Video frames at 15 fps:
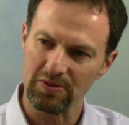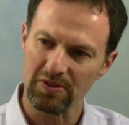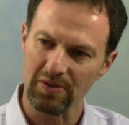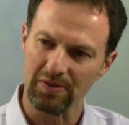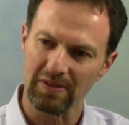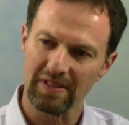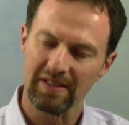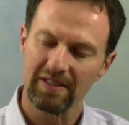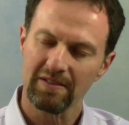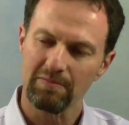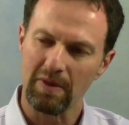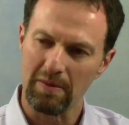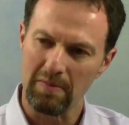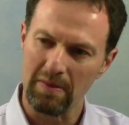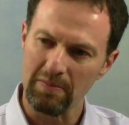So
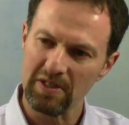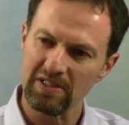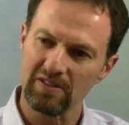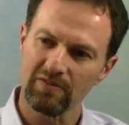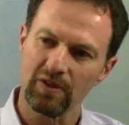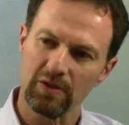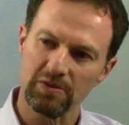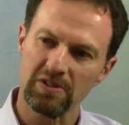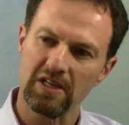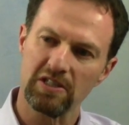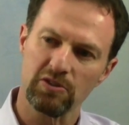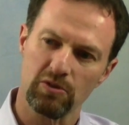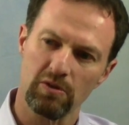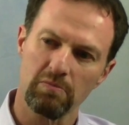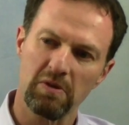my memories of those
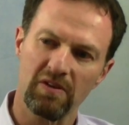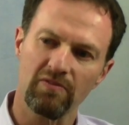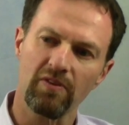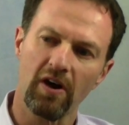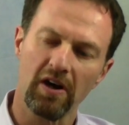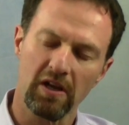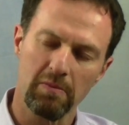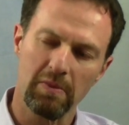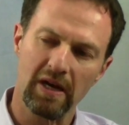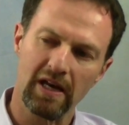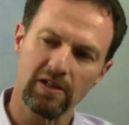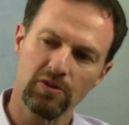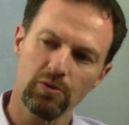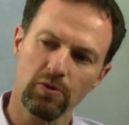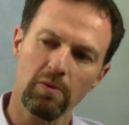days were a bit foggy, but
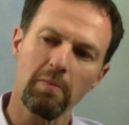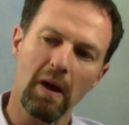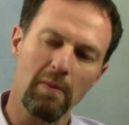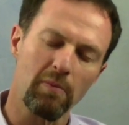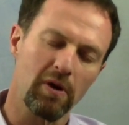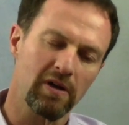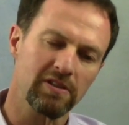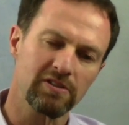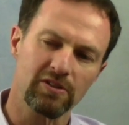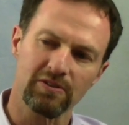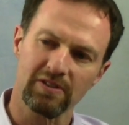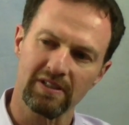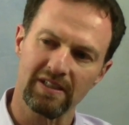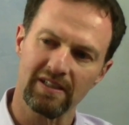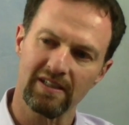I do remember, and
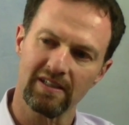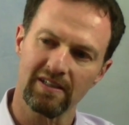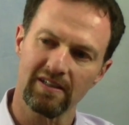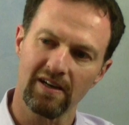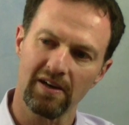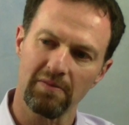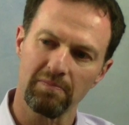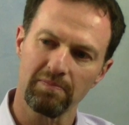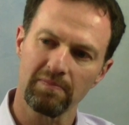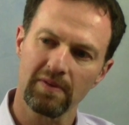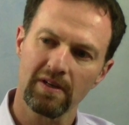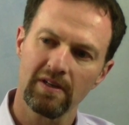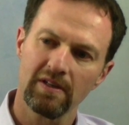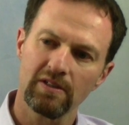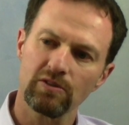certainly in
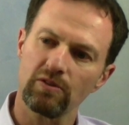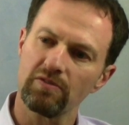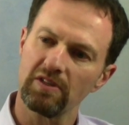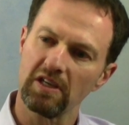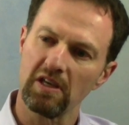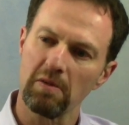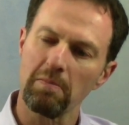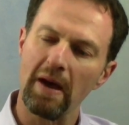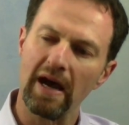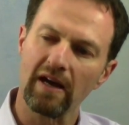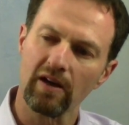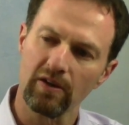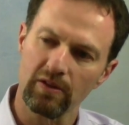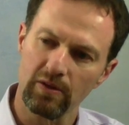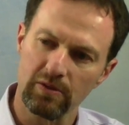sort of thinking
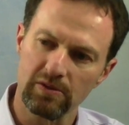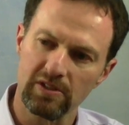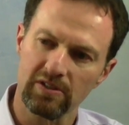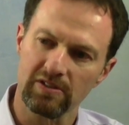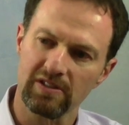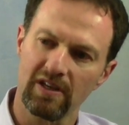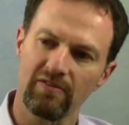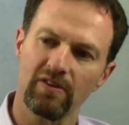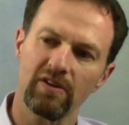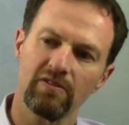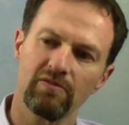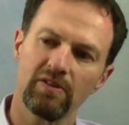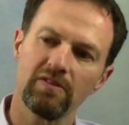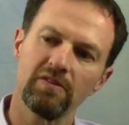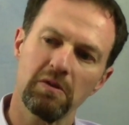back on those years, have a
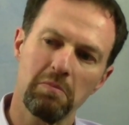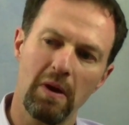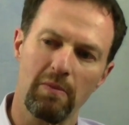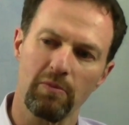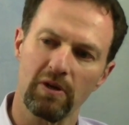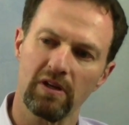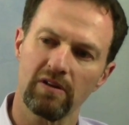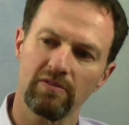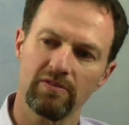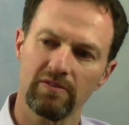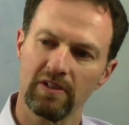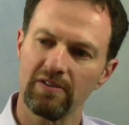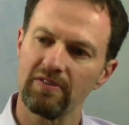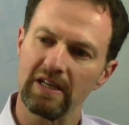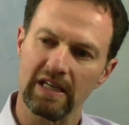vivid memory of
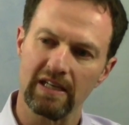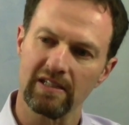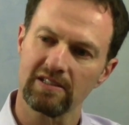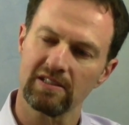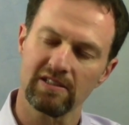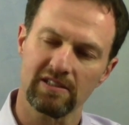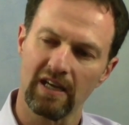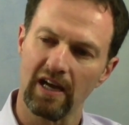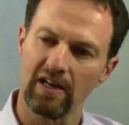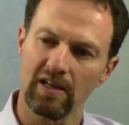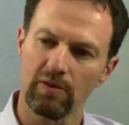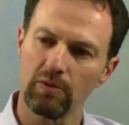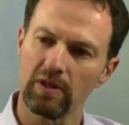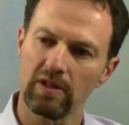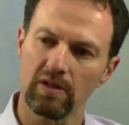living in a
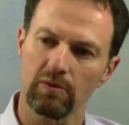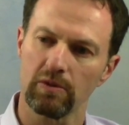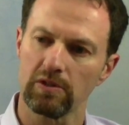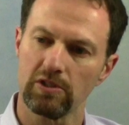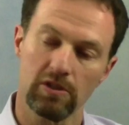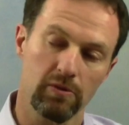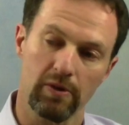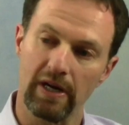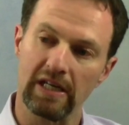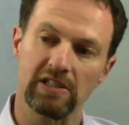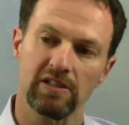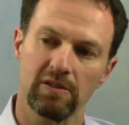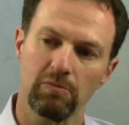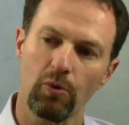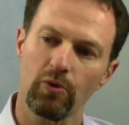society where there were two, or
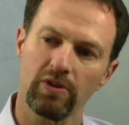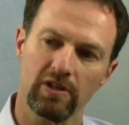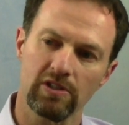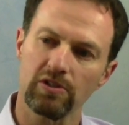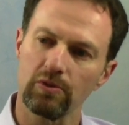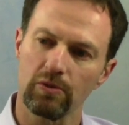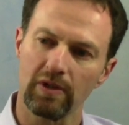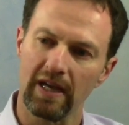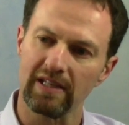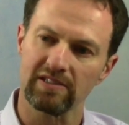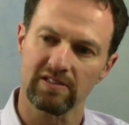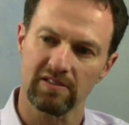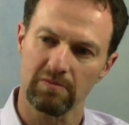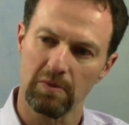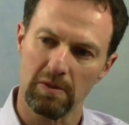actually more than two,
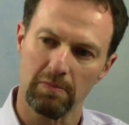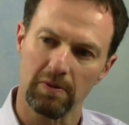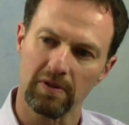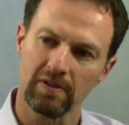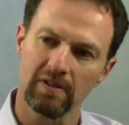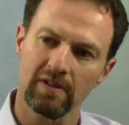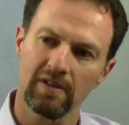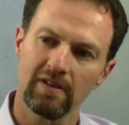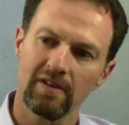classes of people.